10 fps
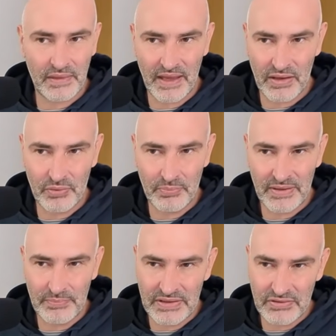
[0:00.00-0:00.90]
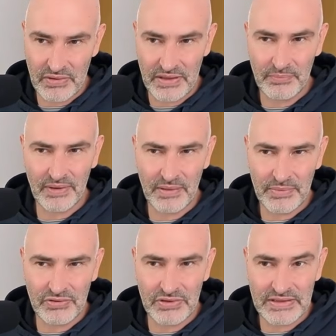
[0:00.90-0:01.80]
I could play b3, but I'm
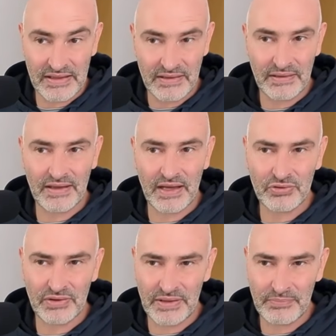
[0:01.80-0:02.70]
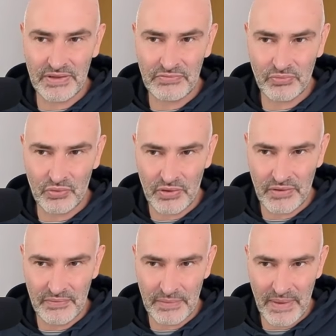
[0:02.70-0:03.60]
interested actually in
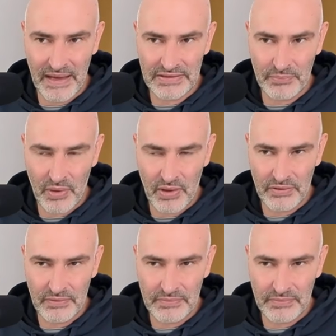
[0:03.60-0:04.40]
b4, the passed pawn,